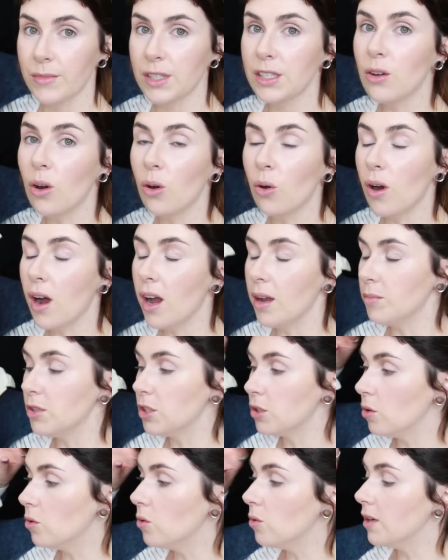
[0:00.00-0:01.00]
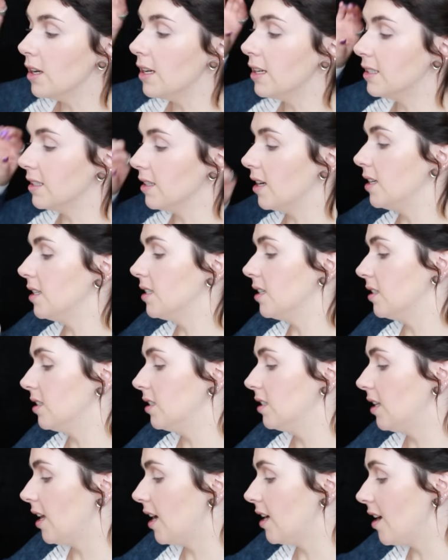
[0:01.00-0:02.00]
So I'm so excited
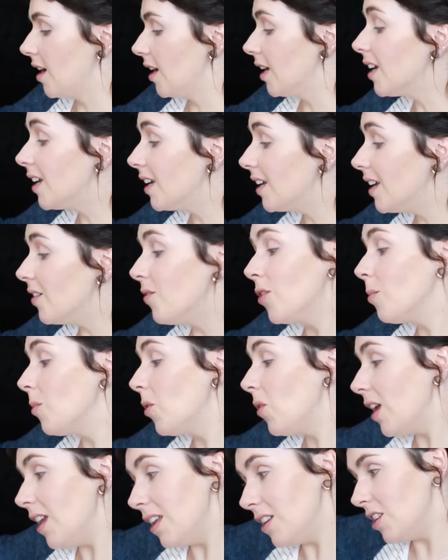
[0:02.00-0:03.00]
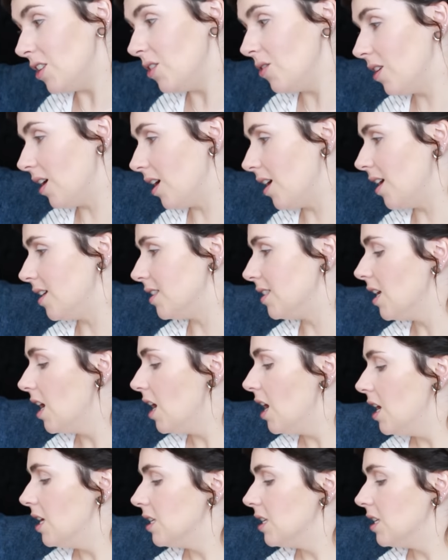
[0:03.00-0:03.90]
that I can give them away to you guys.